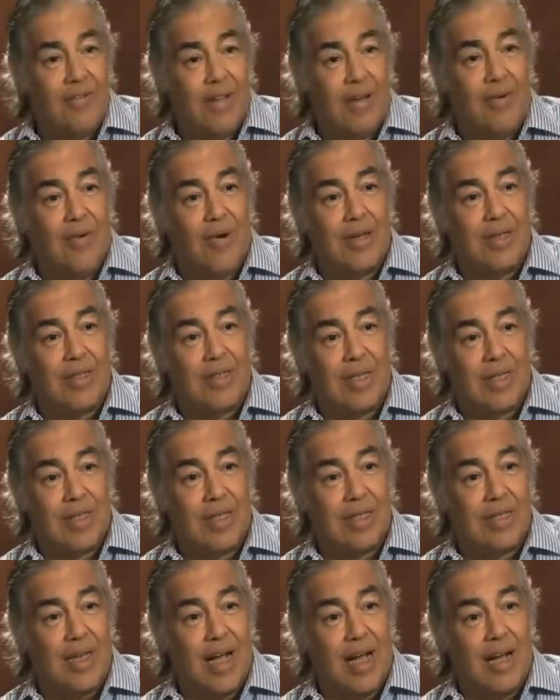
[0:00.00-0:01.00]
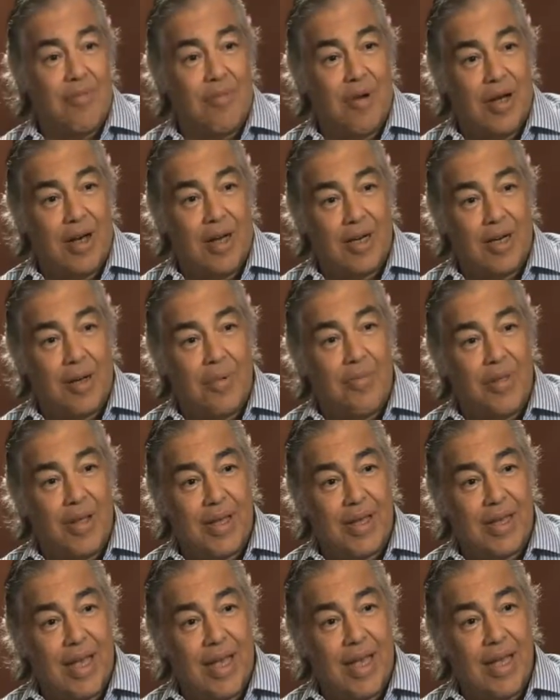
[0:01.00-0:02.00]
If they want to send the stock market up,
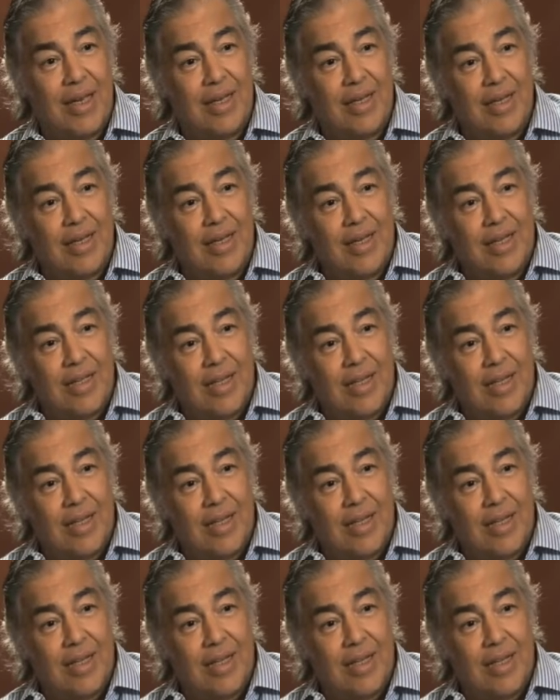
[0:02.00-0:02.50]
they can.